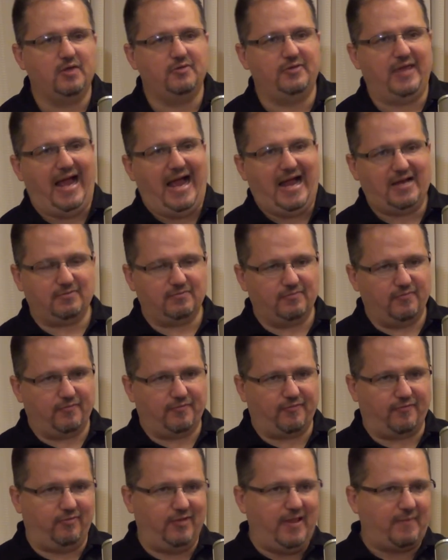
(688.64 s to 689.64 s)
That
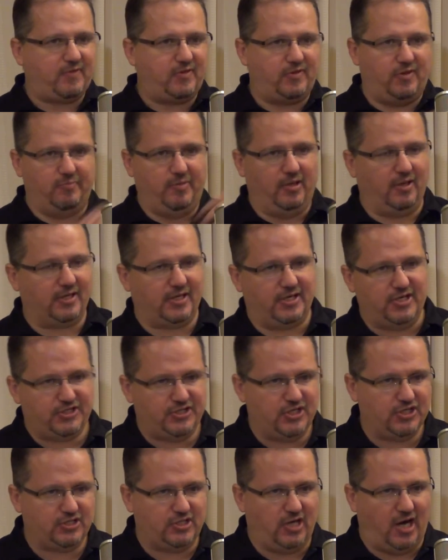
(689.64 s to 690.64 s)
flipped the Milligan
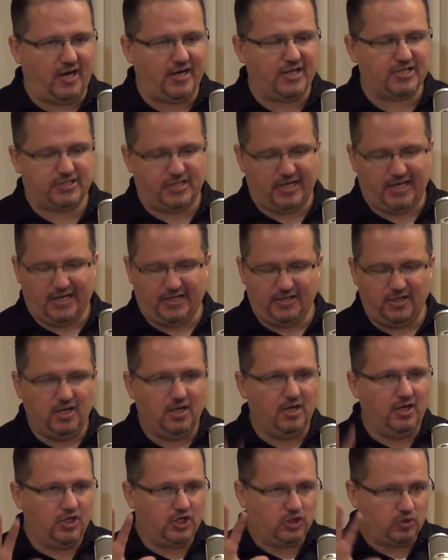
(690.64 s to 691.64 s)
decision on its head,
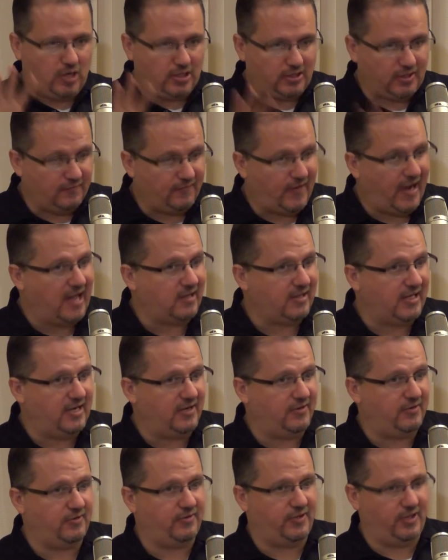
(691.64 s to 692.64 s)
directly
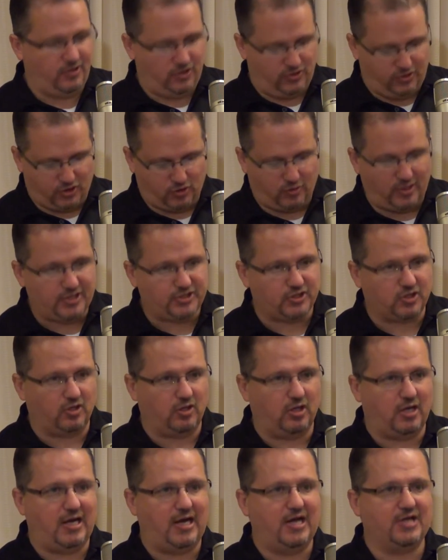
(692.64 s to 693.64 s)
violated the treason
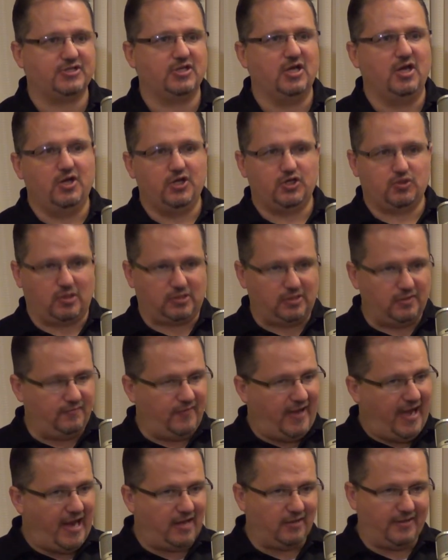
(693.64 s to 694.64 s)
clause, directly
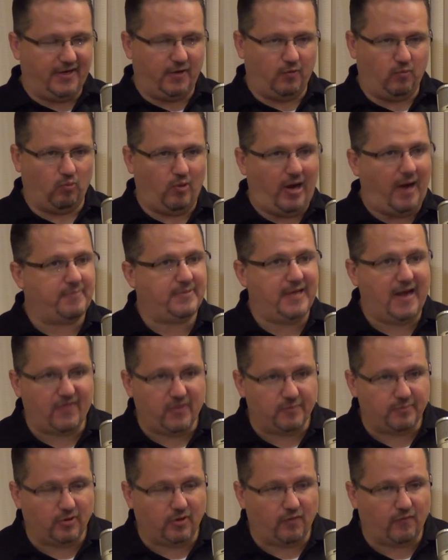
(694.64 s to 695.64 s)
violated and wiped out
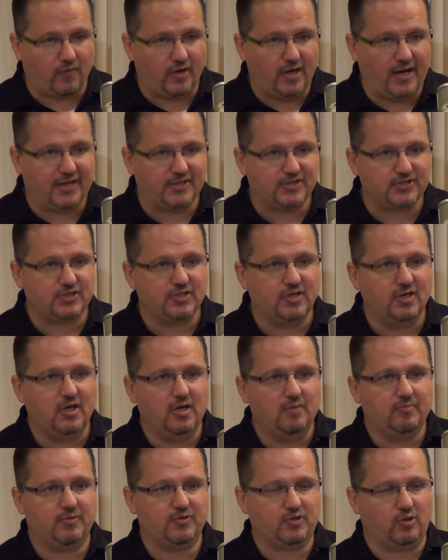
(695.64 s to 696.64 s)
the Bill of Rights.
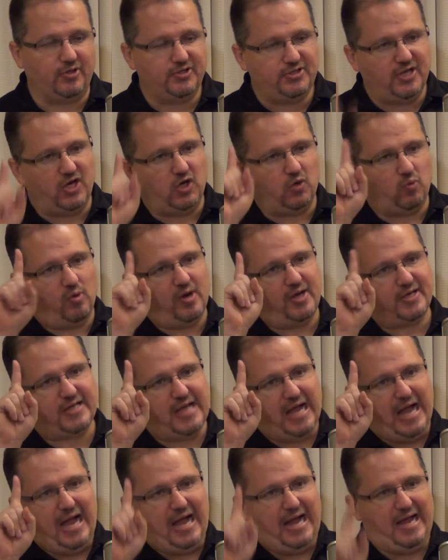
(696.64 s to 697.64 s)
It was only done to one
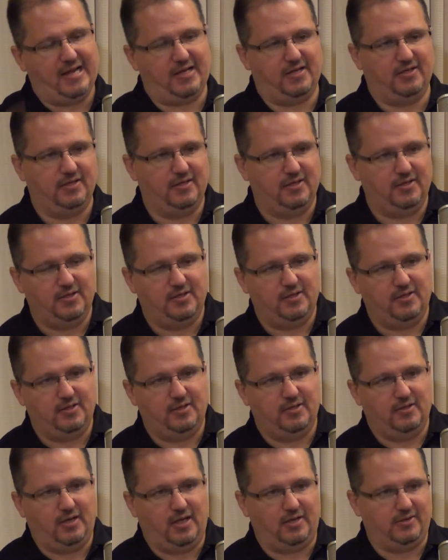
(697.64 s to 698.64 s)
guy,
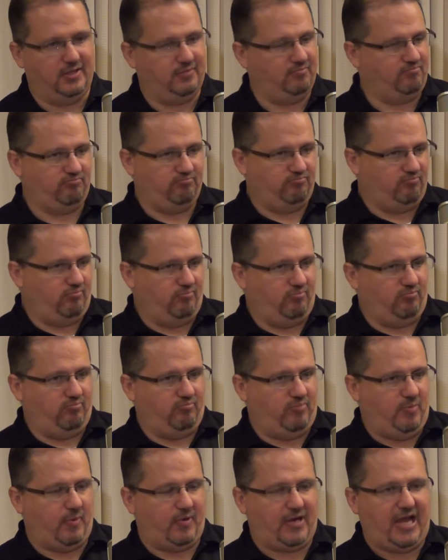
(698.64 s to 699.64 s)
and then
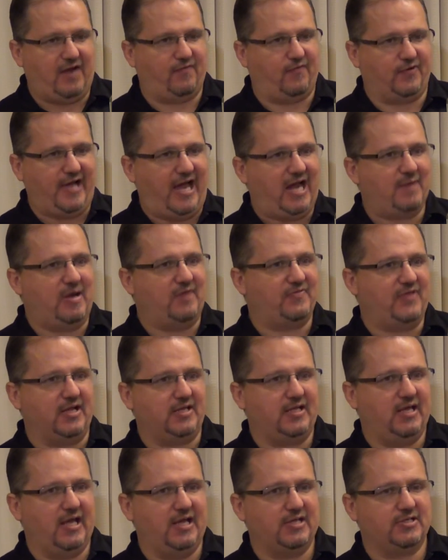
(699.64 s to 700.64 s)
people kind of forgot about
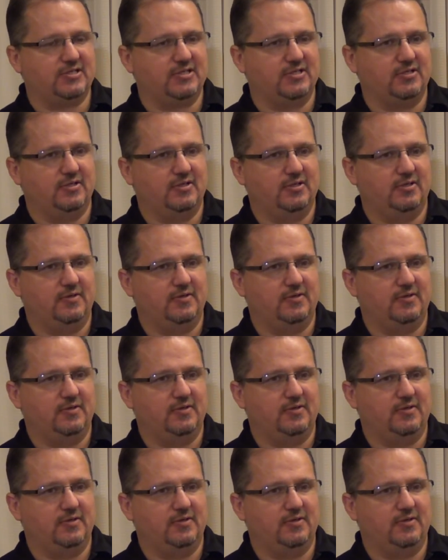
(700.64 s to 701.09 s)
that case.